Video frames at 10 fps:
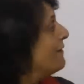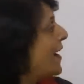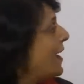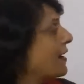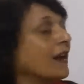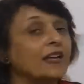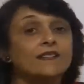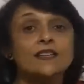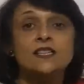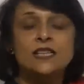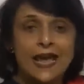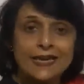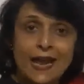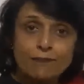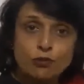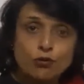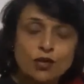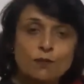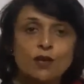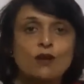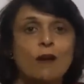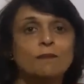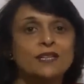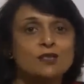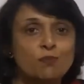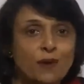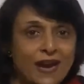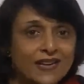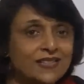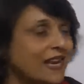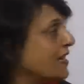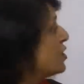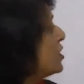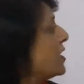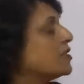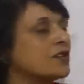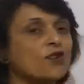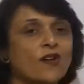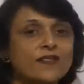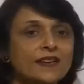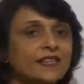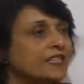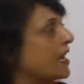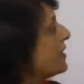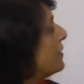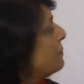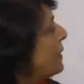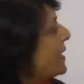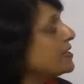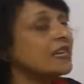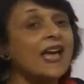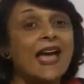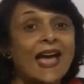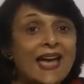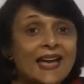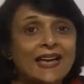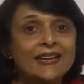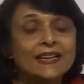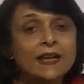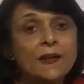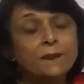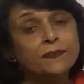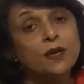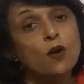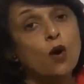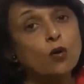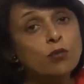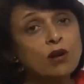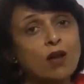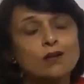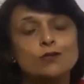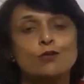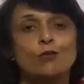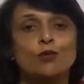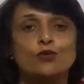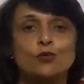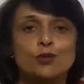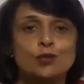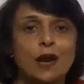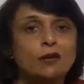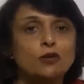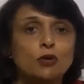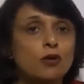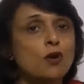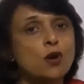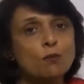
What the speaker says: where the synaptonemal complex breaks, exchange has already taken place, and the homologous chromosomes start to